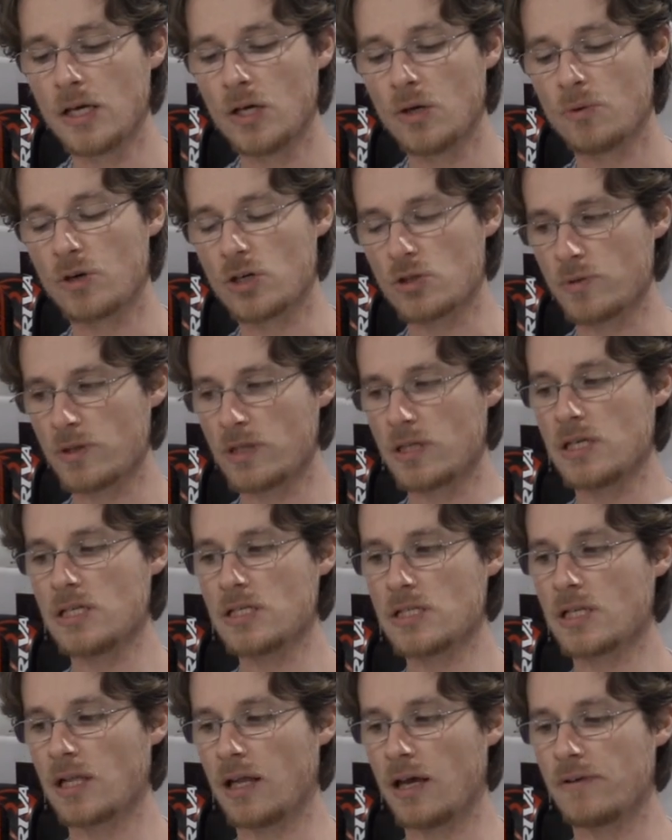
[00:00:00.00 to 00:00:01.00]
Whereas with
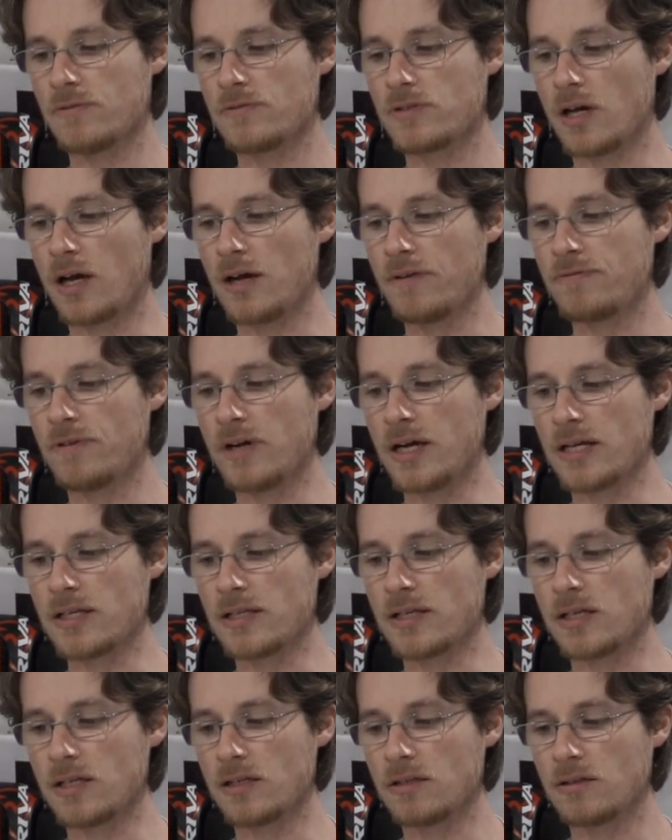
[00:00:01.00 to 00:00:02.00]
these gloves, I find
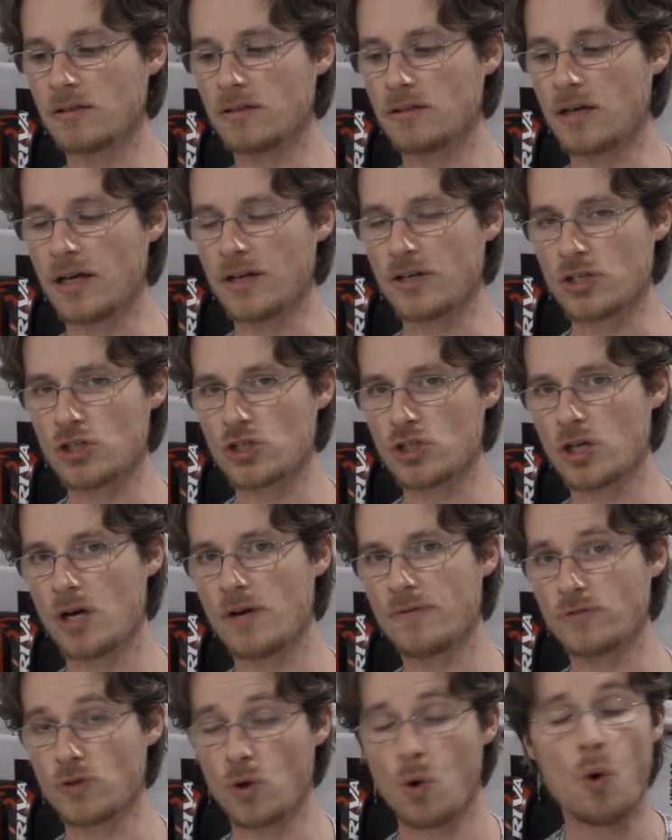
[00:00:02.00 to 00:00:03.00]
that under
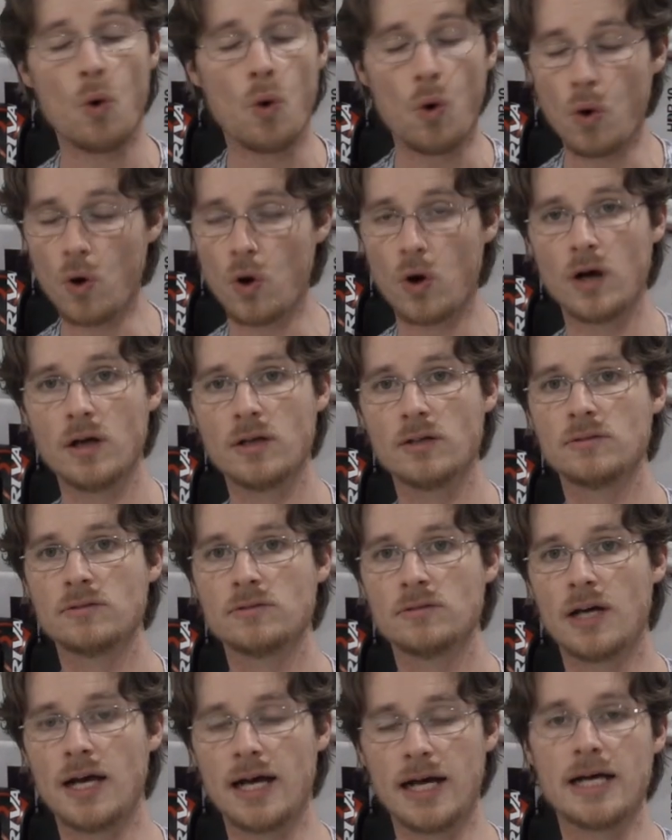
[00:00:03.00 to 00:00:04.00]
soft or
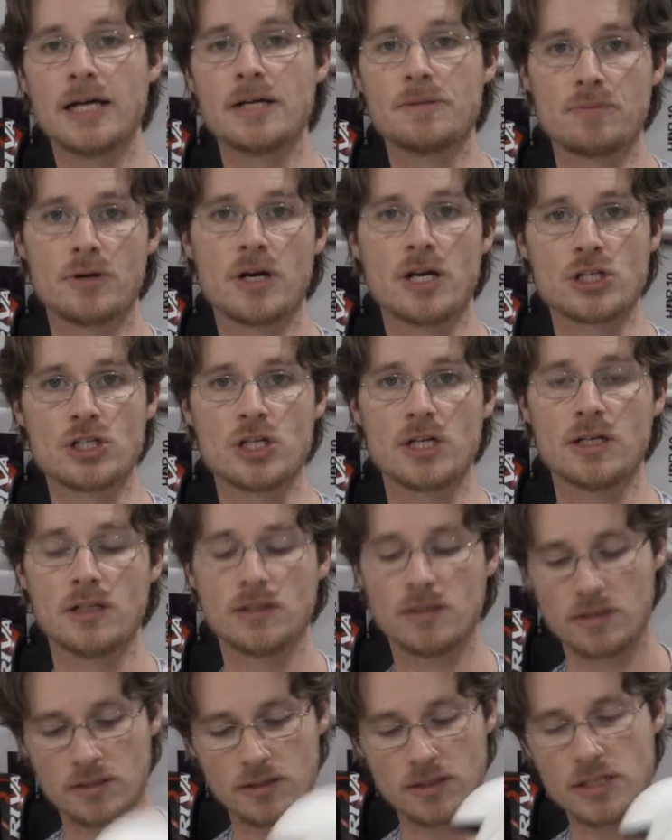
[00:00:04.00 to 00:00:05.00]
hard pressure,
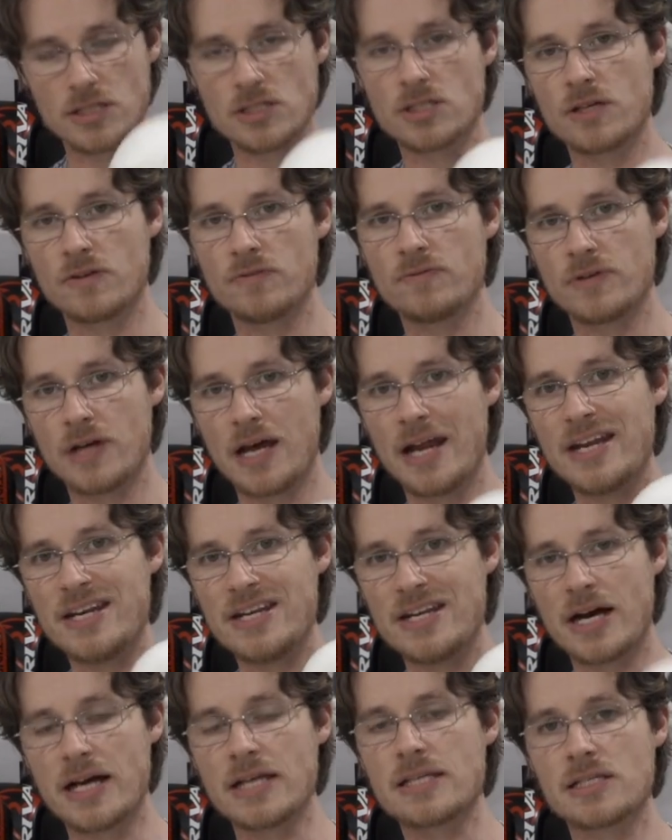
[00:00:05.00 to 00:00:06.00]
these give a
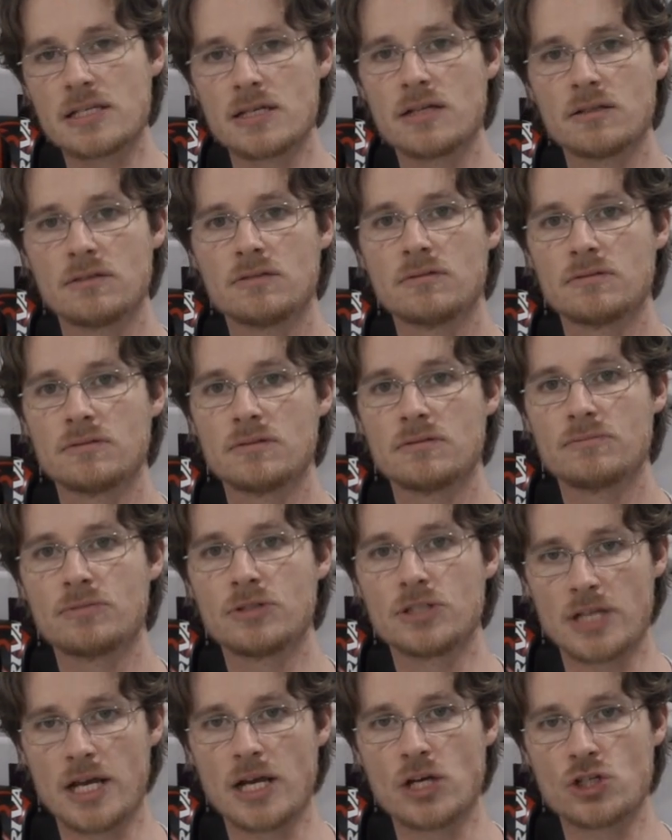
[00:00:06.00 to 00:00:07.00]
nicer
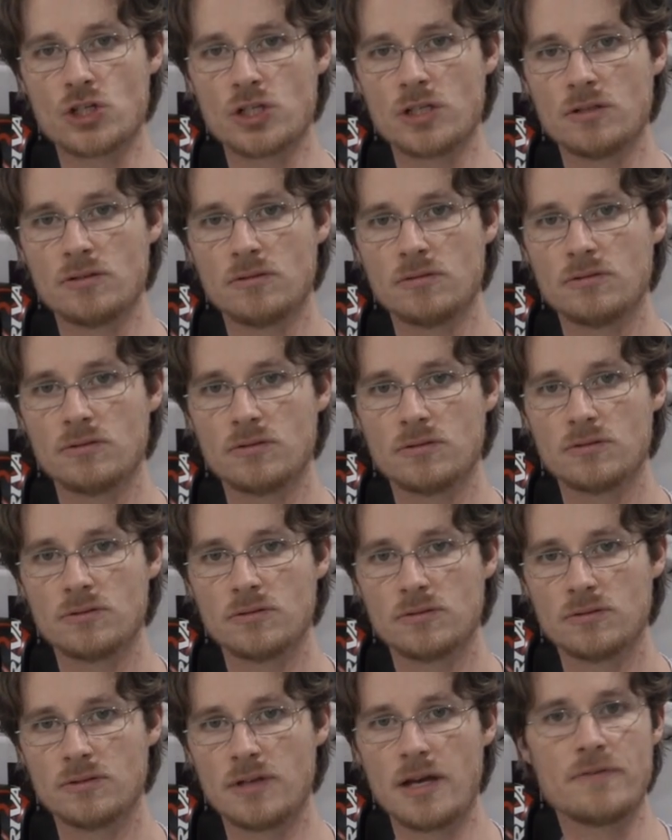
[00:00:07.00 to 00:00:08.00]
protection
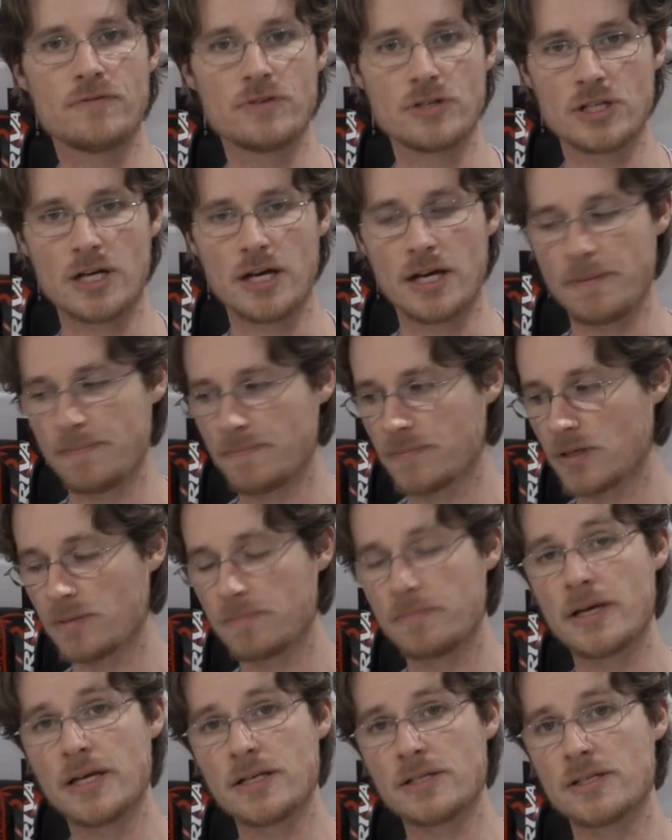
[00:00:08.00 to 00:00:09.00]
every time
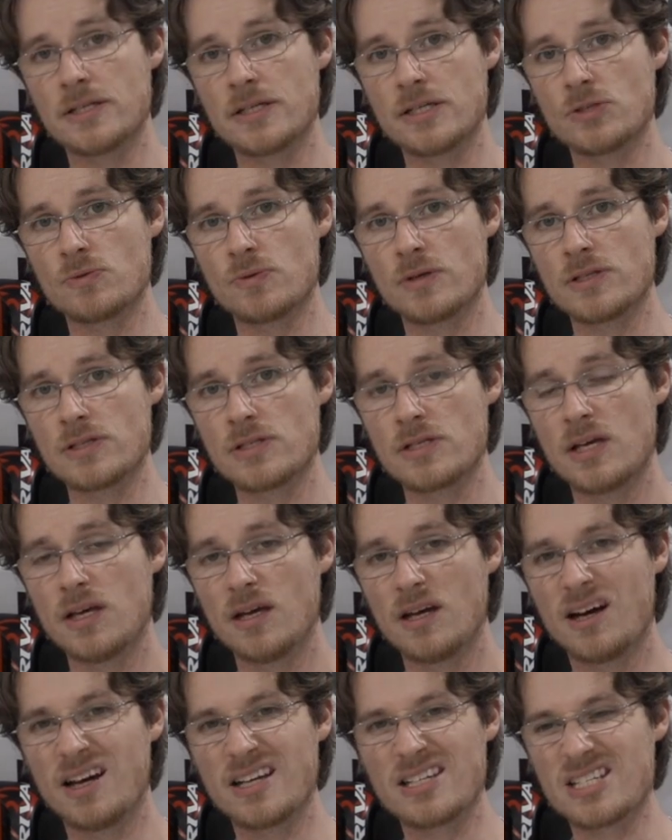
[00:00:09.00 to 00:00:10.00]
compared to these ones.
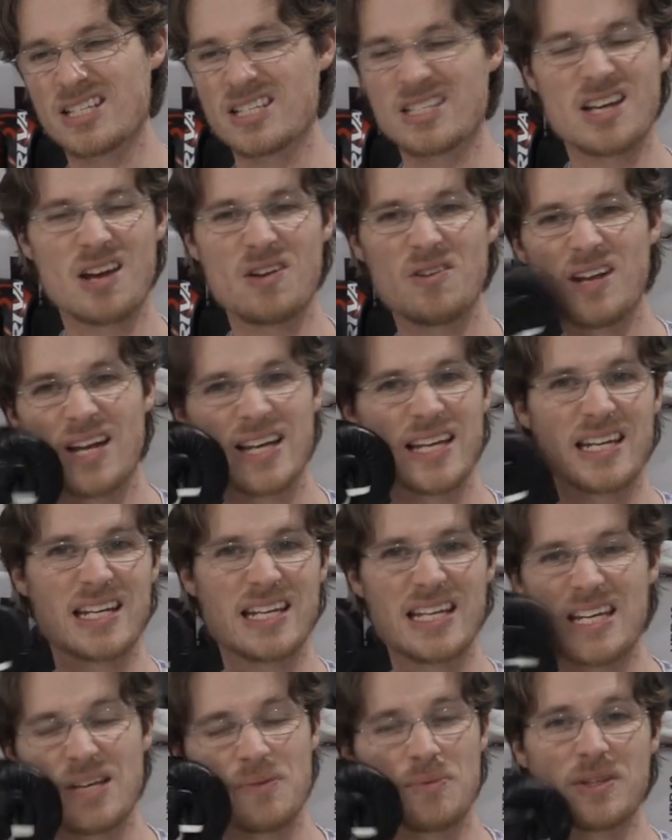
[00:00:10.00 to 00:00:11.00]
I just don't like
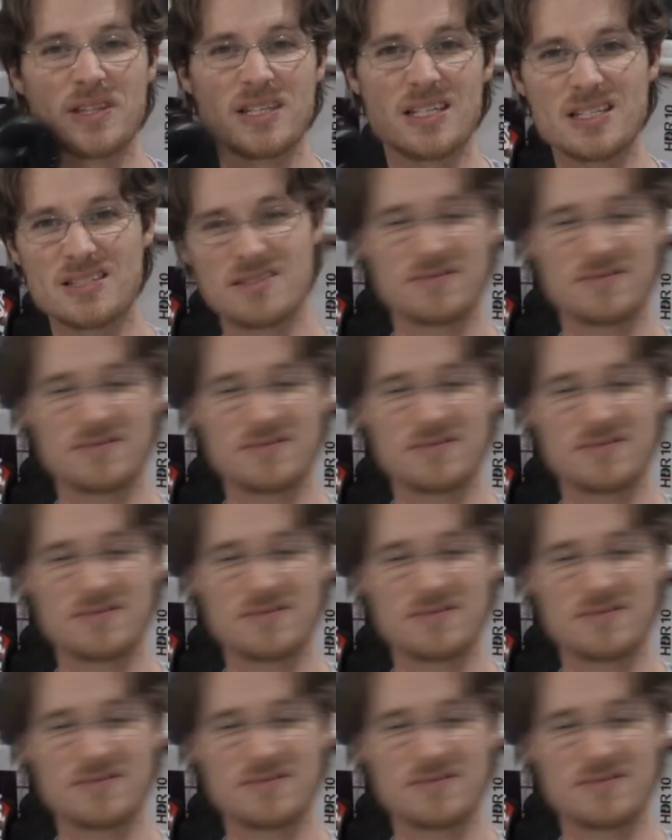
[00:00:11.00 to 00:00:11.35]
getting hit with these.